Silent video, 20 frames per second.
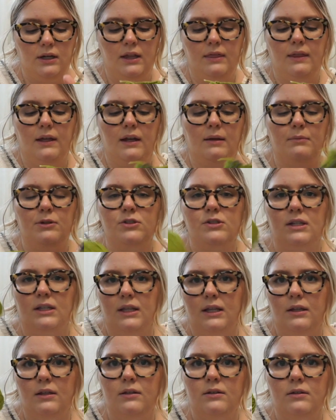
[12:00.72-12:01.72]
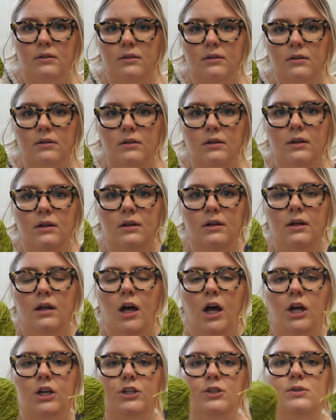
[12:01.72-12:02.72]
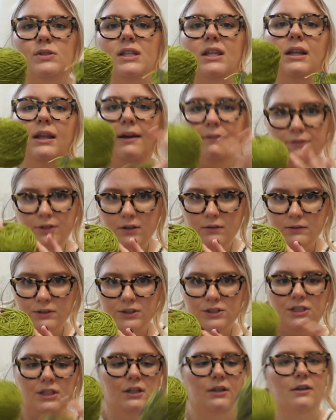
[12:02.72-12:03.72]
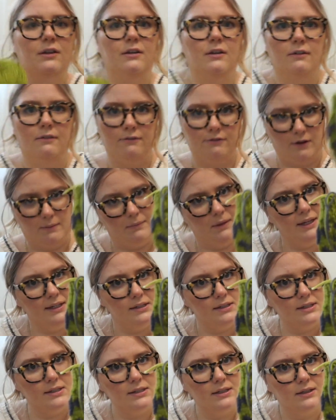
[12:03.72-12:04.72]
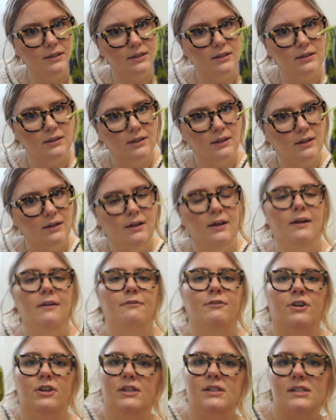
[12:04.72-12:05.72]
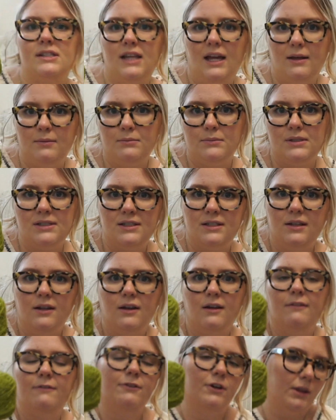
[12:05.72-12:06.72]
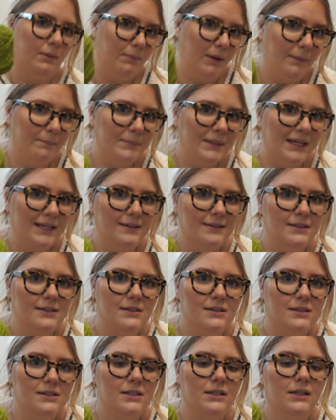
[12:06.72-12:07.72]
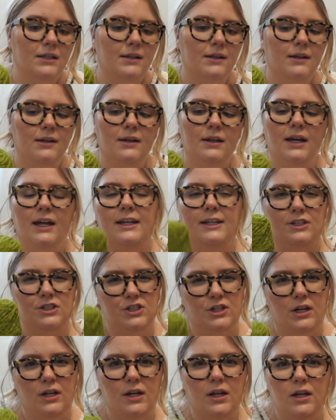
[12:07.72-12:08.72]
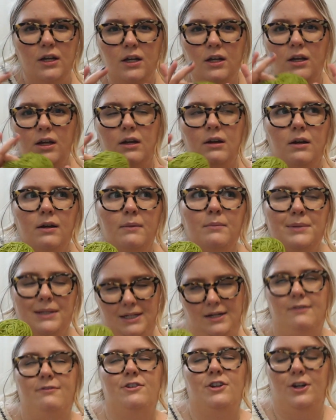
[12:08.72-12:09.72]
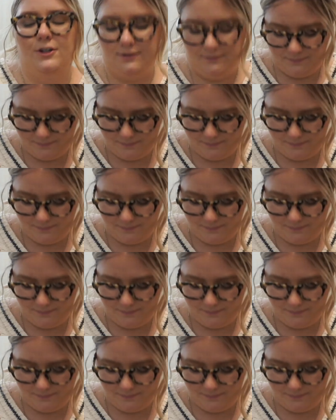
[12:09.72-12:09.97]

And then I'll use the leftovers from this for the stems, for the pumpkins, and it should be enough yarn.